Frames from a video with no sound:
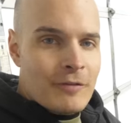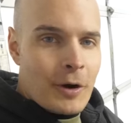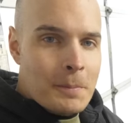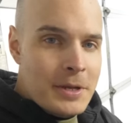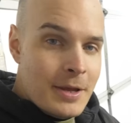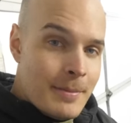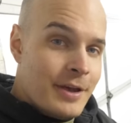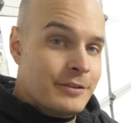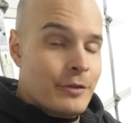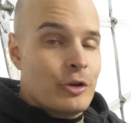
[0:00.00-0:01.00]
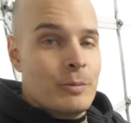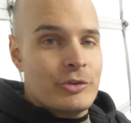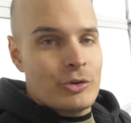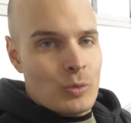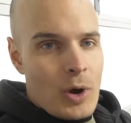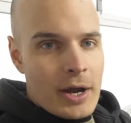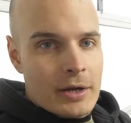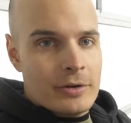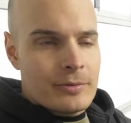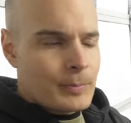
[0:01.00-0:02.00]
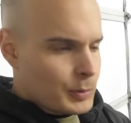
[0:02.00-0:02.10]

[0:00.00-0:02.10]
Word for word: of our B M S and thermistor wires.